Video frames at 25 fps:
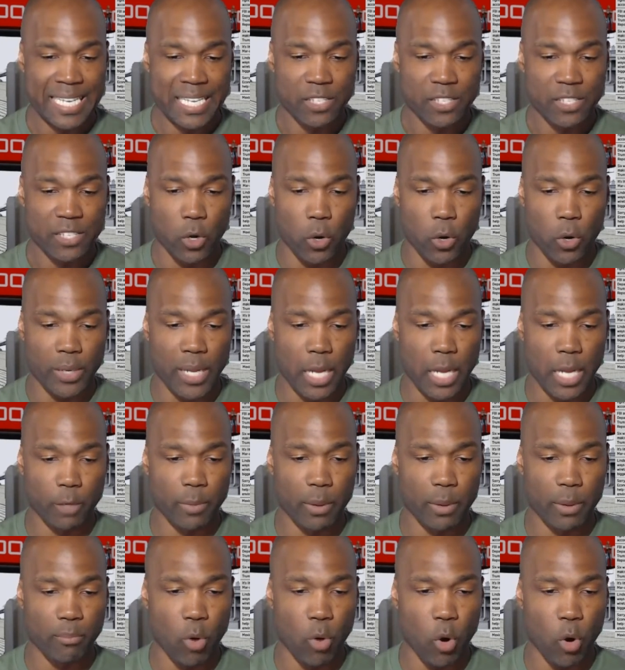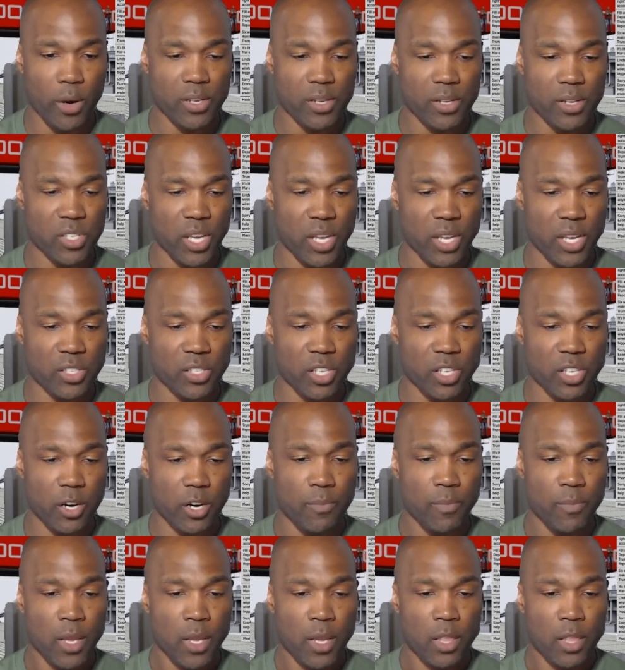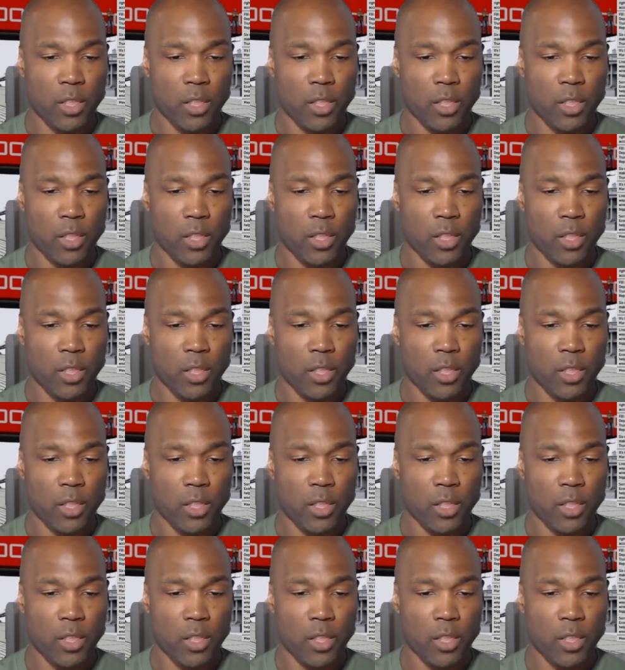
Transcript: Scroll down a little bit more. It says here,